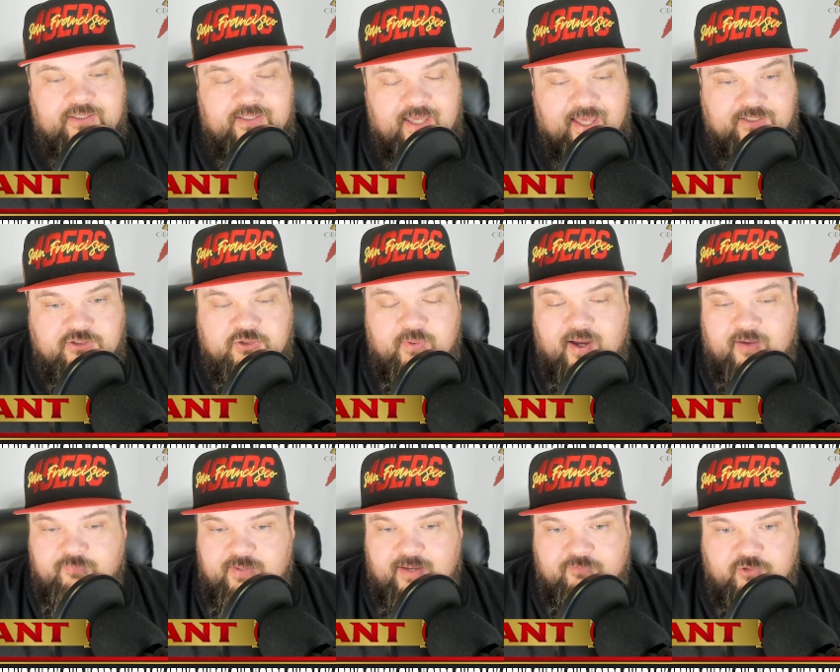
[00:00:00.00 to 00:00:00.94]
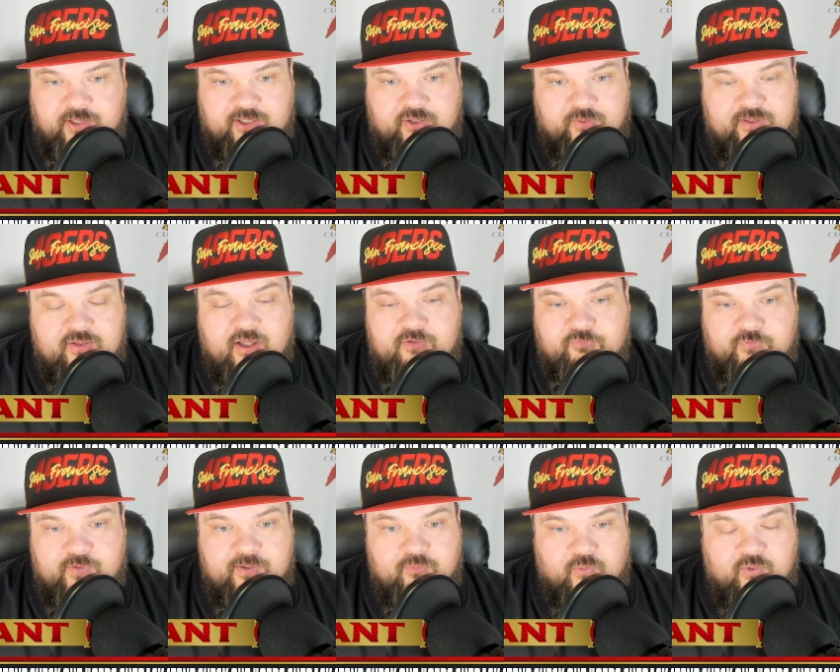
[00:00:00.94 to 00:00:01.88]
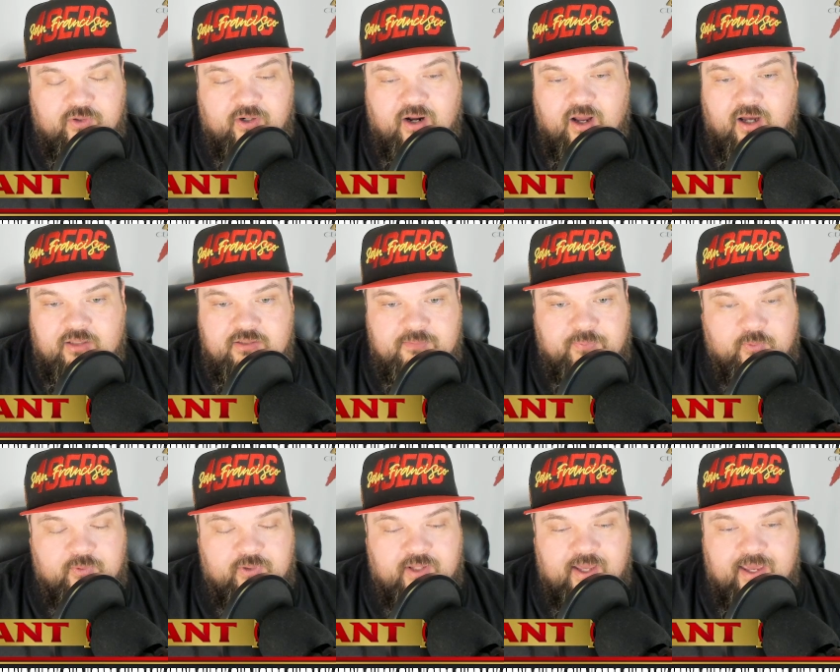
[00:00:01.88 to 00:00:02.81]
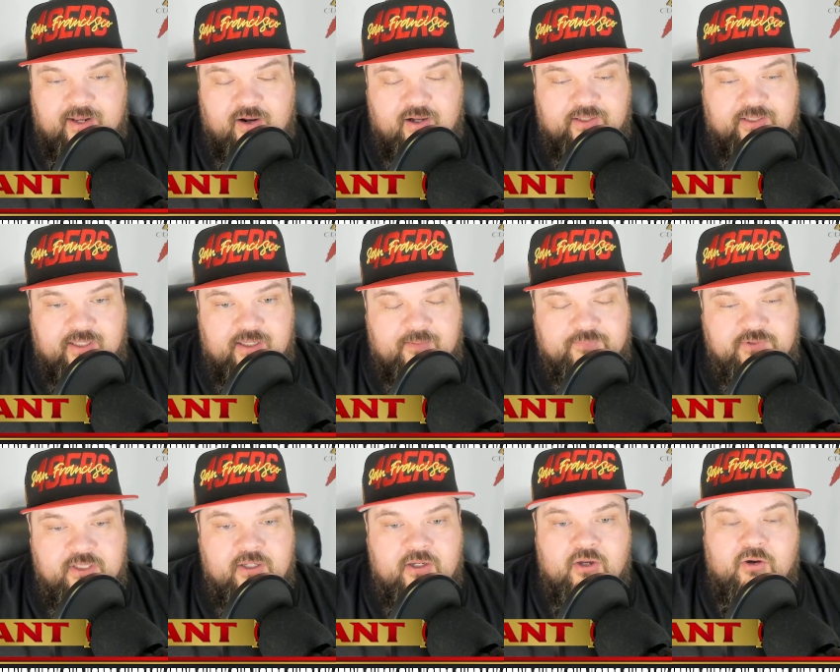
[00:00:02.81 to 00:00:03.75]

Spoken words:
Yes, you have to have Dre Greenlaw and Fred Warner on Laporta and on Gibbs.